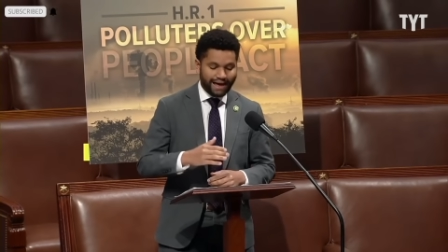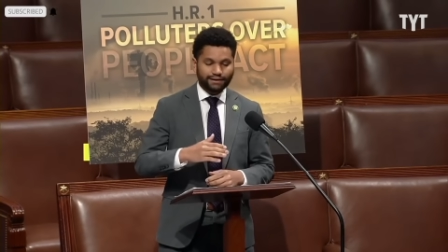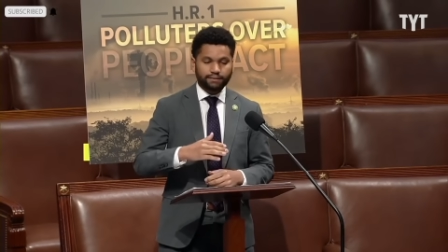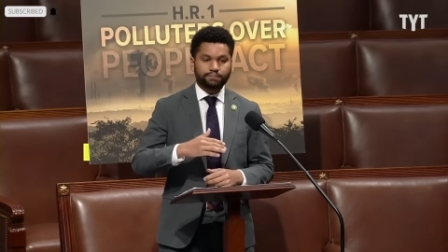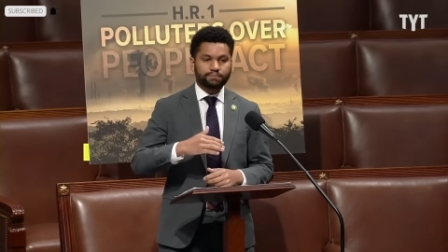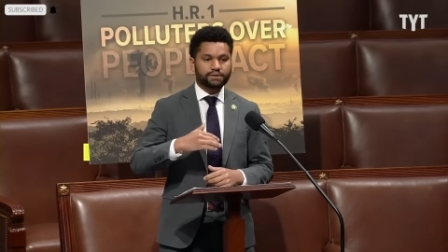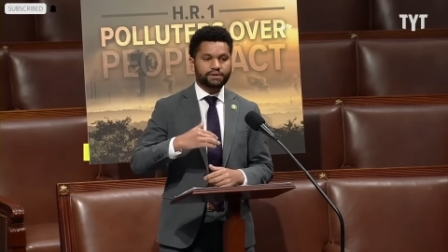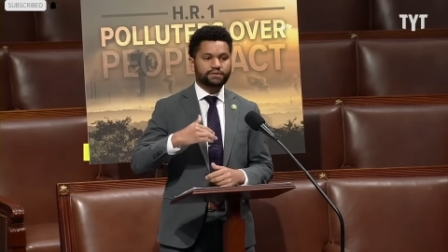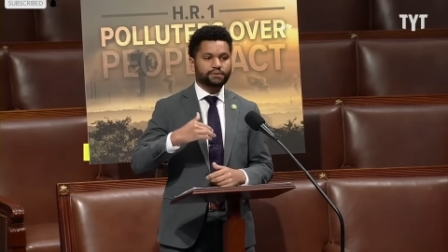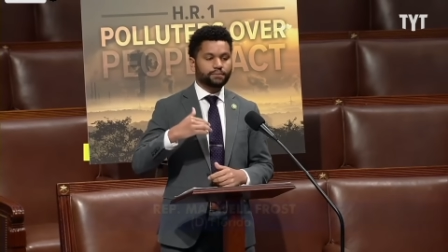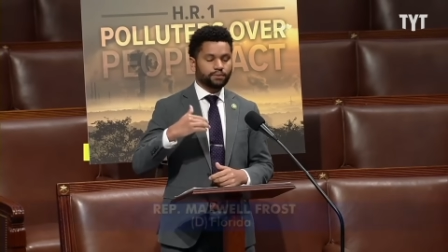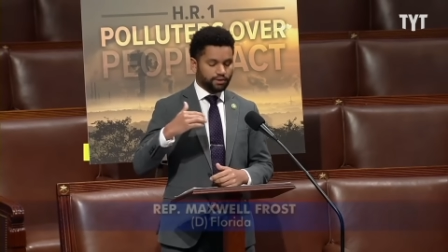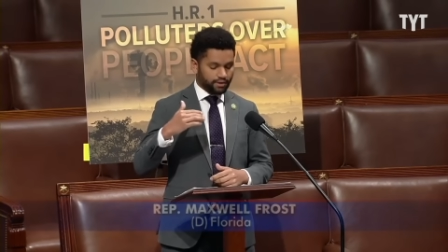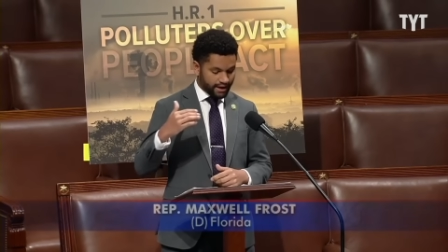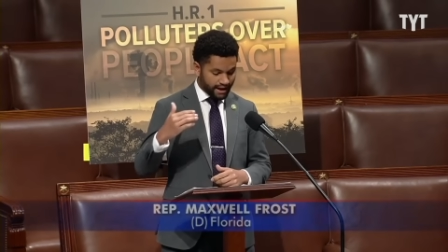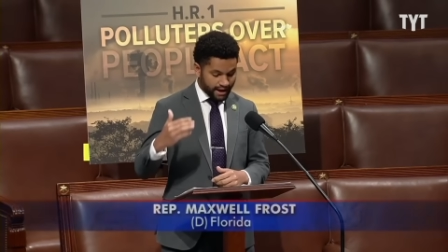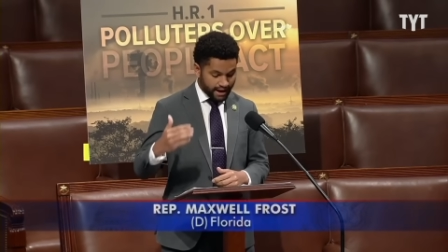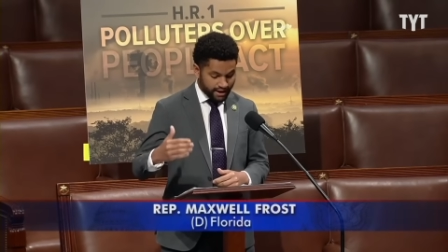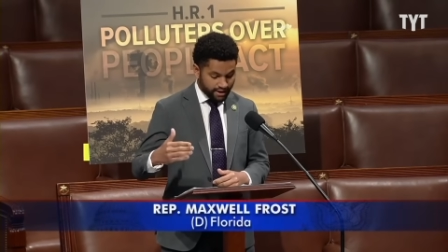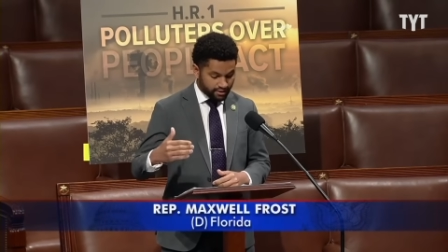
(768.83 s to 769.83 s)
lack
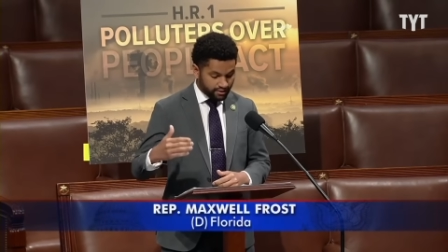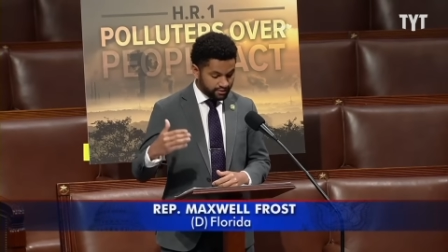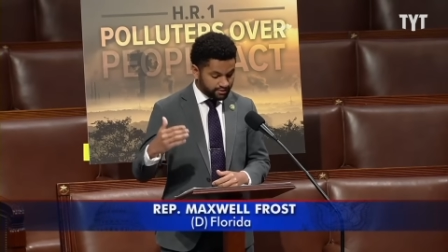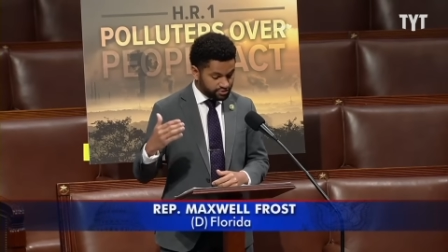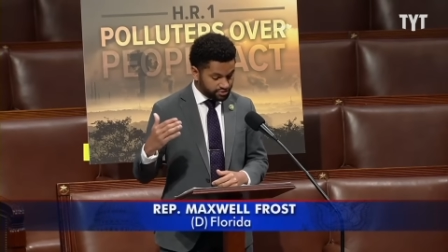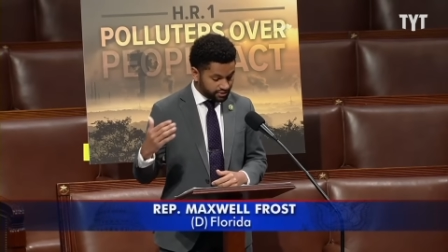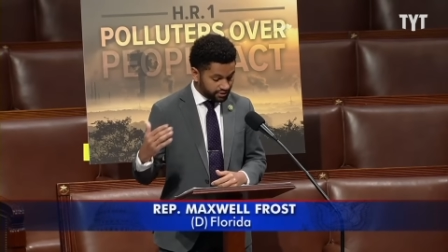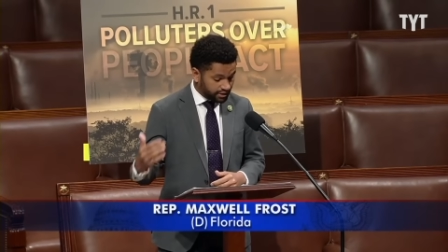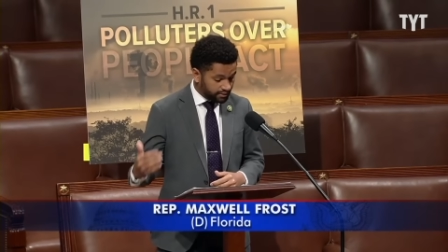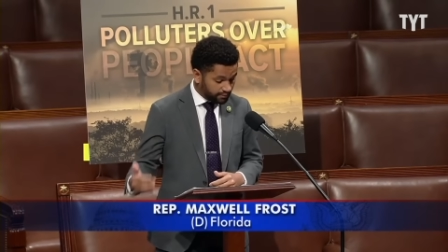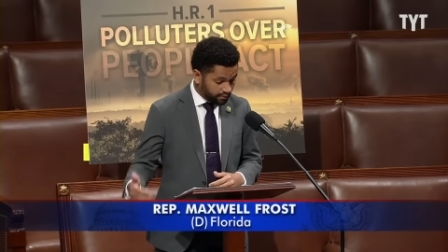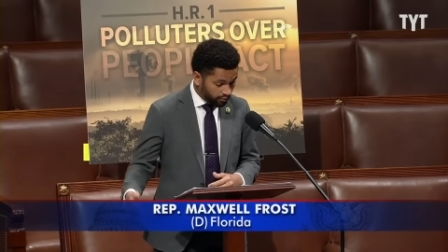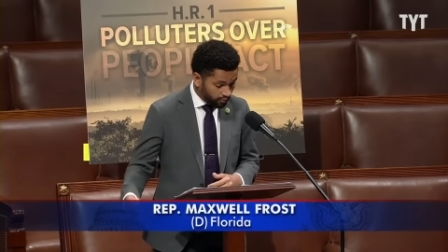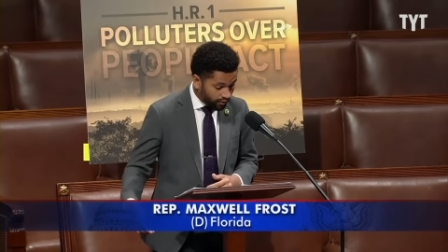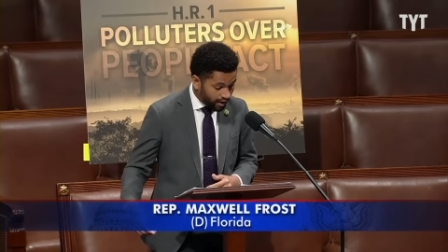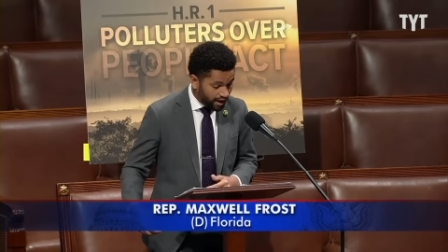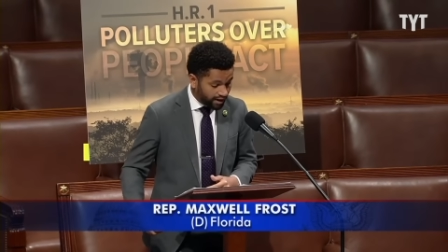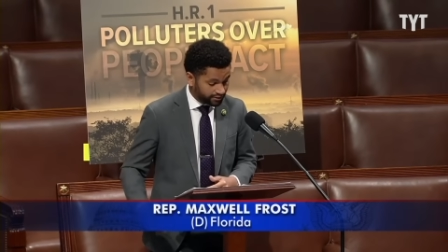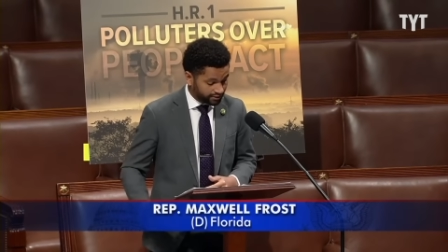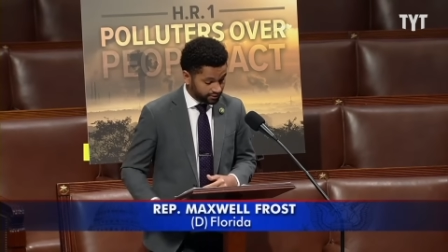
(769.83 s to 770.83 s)
breathable air and
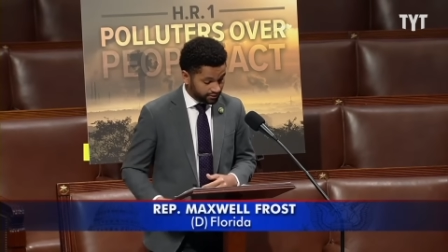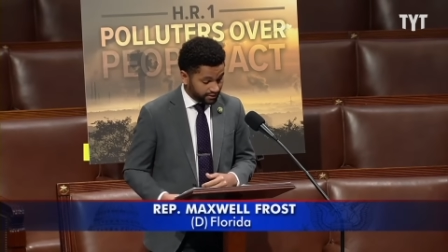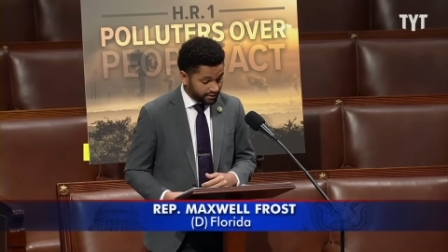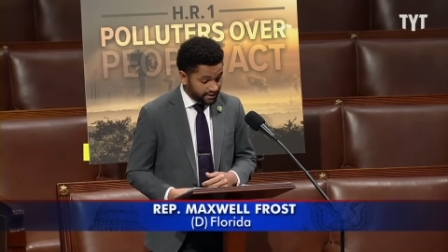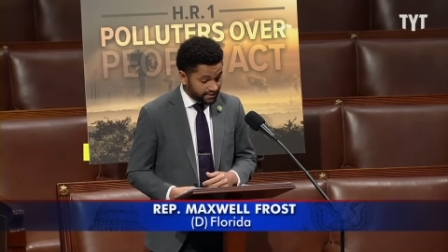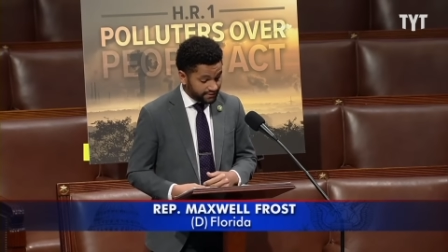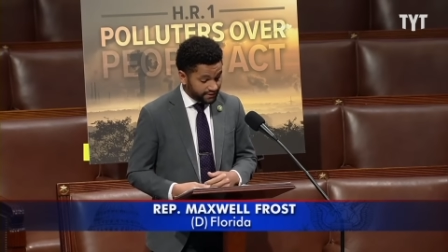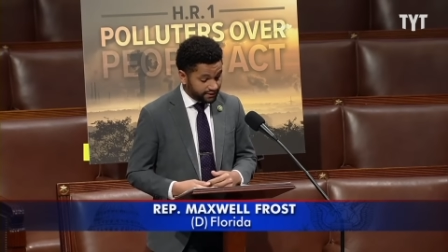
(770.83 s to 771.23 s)
drinkable water,